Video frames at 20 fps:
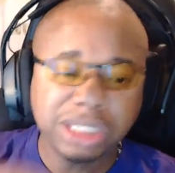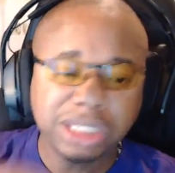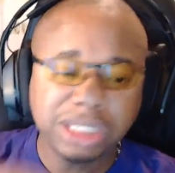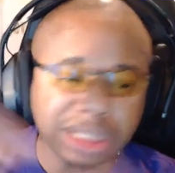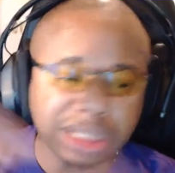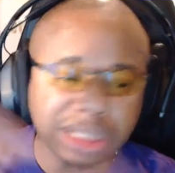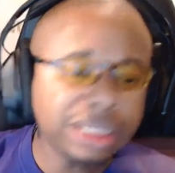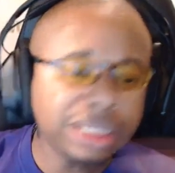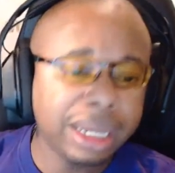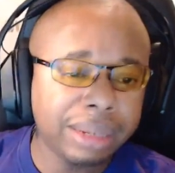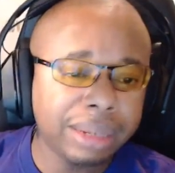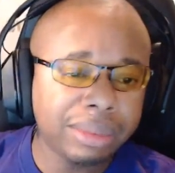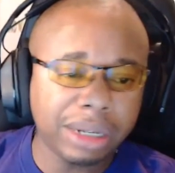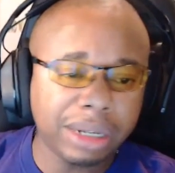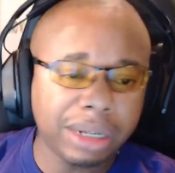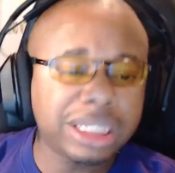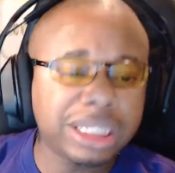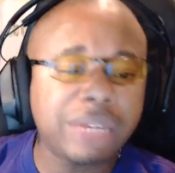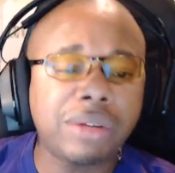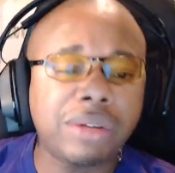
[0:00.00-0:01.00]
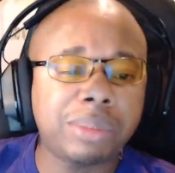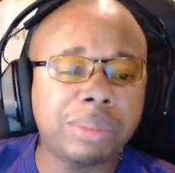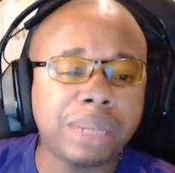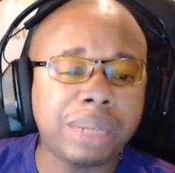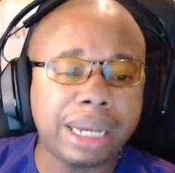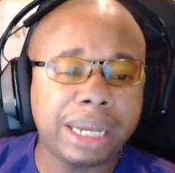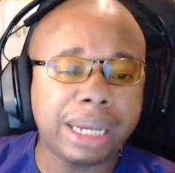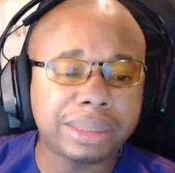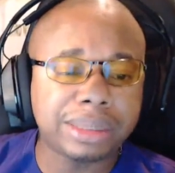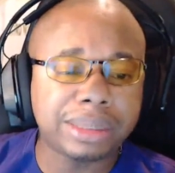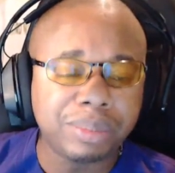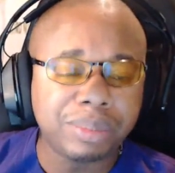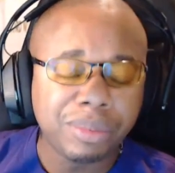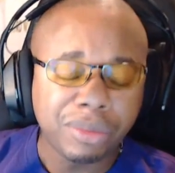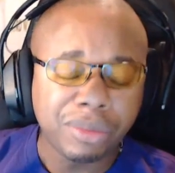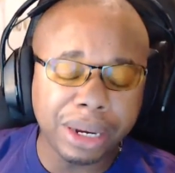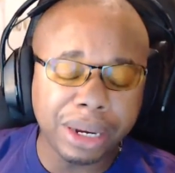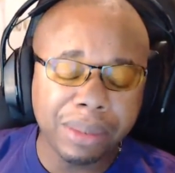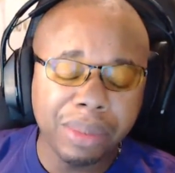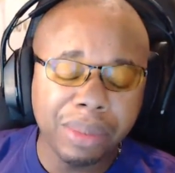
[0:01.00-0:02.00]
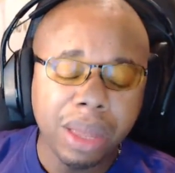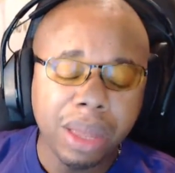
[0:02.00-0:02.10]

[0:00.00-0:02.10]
Let's just say, let's give it up to X, right?